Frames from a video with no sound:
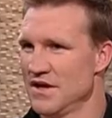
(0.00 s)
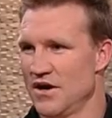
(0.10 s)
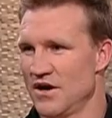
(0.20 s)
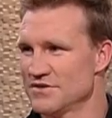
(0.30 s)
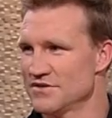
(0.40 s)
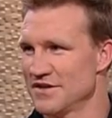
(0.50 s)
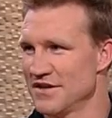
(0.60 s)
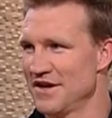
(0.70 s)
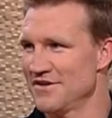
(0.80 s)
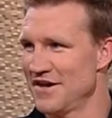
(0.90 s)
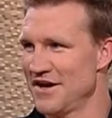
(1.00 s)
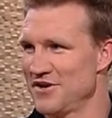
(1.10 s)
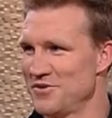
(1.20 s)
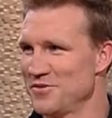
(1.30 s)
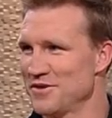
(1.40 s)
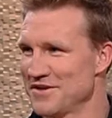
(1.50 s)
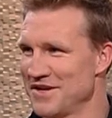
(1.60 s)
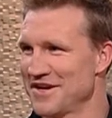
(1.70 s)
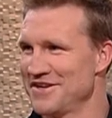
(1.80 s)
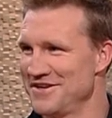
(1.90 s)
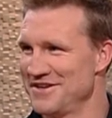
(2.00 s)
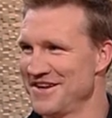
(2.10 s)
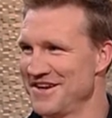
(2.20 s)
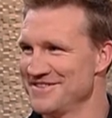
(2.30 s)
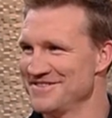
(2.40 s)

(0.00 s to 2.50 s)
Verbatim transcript: Oh, I just think the, the, harder you work, the luckier you get.